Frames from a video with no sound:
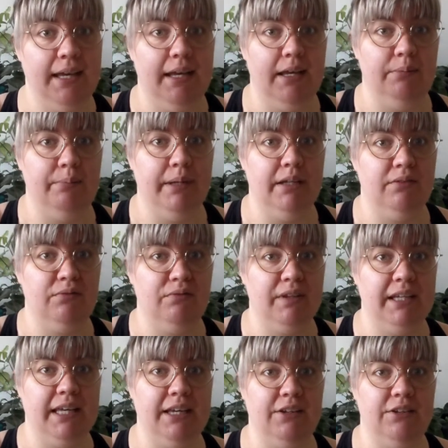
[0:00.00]
and been
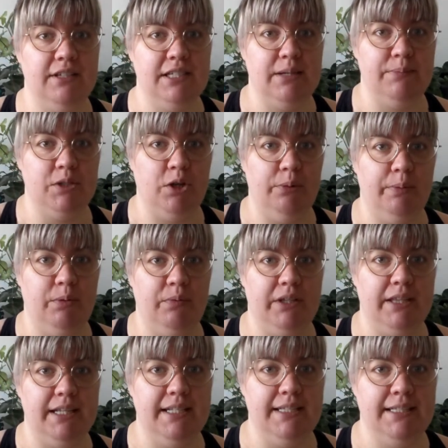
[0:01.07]
flicking the tips open
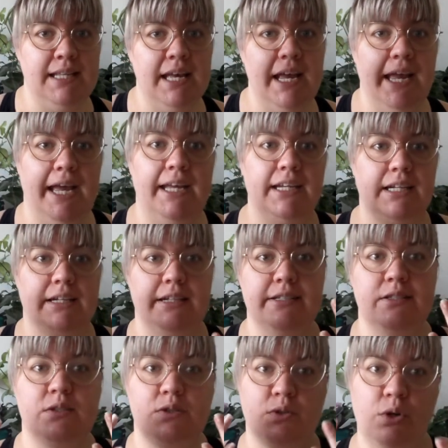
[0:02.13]
with this, and it
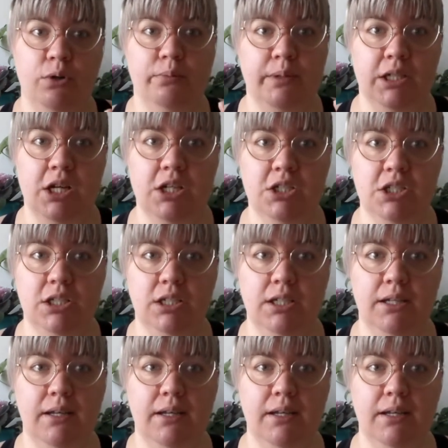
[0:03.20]
is so much